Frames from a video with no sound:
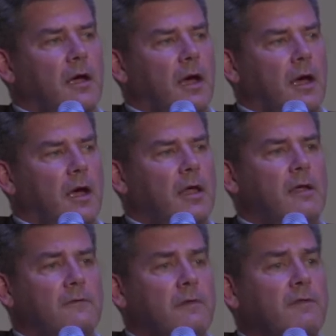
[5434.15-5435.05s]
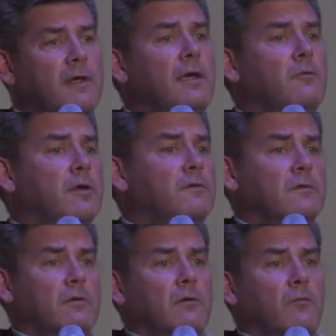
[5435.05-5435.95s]
uh, is the thing
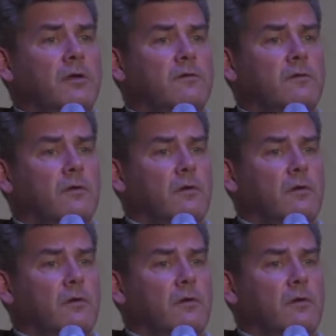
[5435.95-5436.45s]
which, which